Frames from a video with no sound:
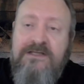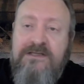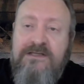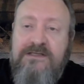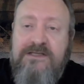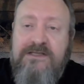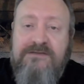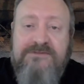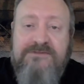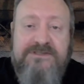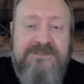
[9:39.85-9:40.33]

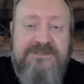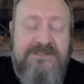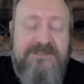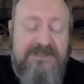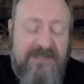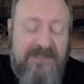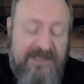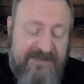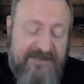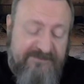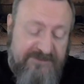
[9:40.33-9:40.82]
Now,
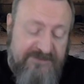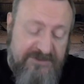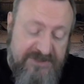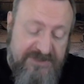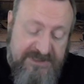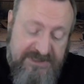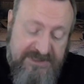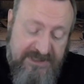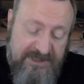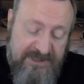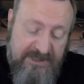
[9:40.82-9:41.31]
still have to
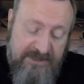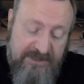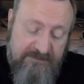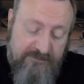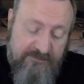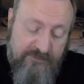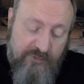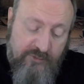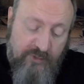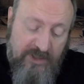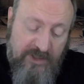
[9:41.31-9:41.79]
see
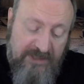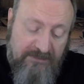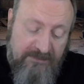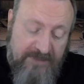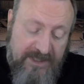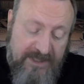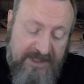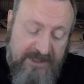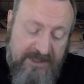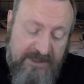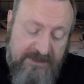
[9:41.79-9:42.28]
wild
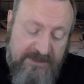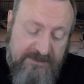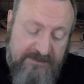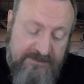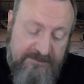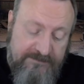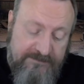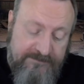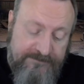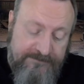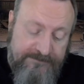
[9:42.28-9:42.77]
bike
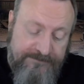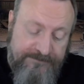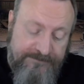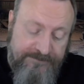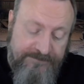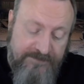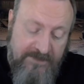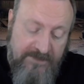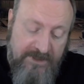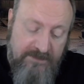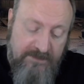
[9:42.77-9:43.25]

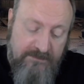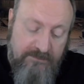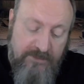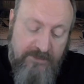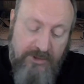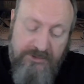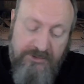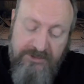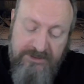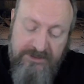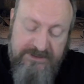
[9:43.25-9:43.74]

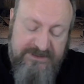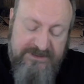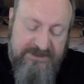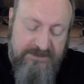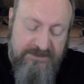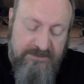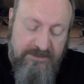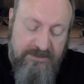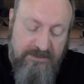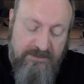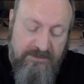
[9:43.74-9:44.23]

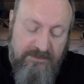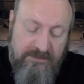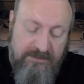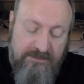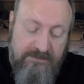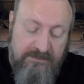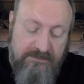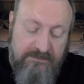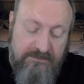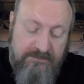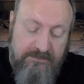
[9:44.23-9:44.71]
models
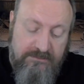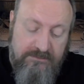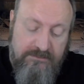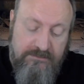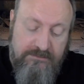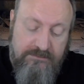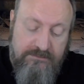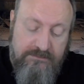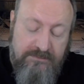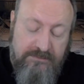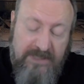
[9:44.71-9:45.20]
on
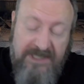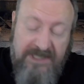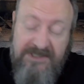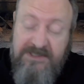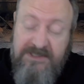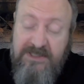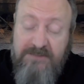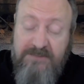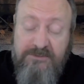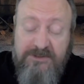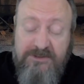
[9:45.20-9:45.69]
my
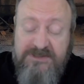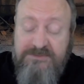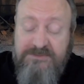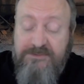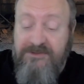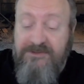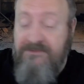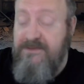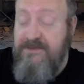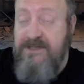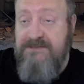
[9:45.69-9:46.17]
tables,
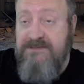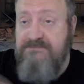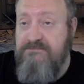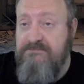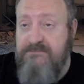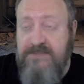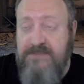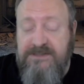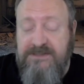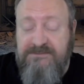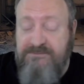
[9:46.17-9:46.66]
but that
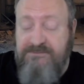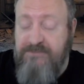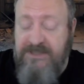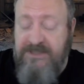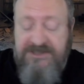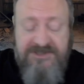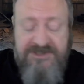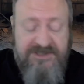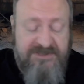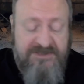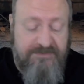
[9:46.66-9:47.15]

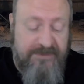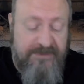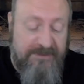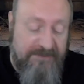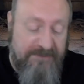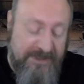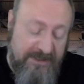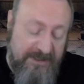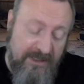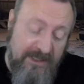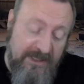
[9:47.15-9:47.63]
might just be
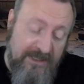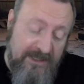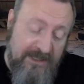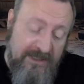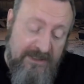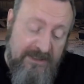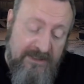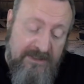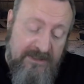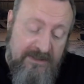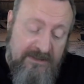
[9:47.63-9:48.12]
me.
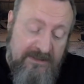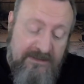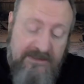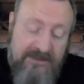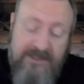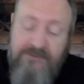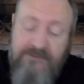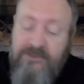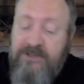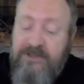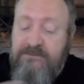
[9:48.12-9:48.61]

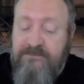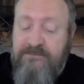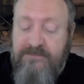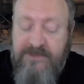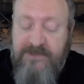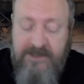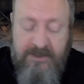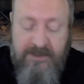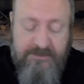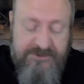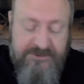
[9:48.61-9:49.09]
Anyway,
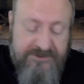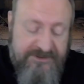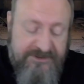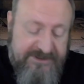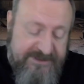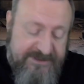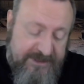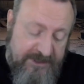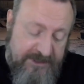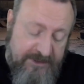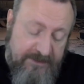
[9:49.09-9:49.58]
the option
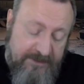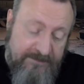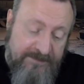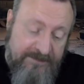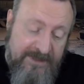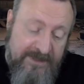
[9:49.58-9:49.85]
is there.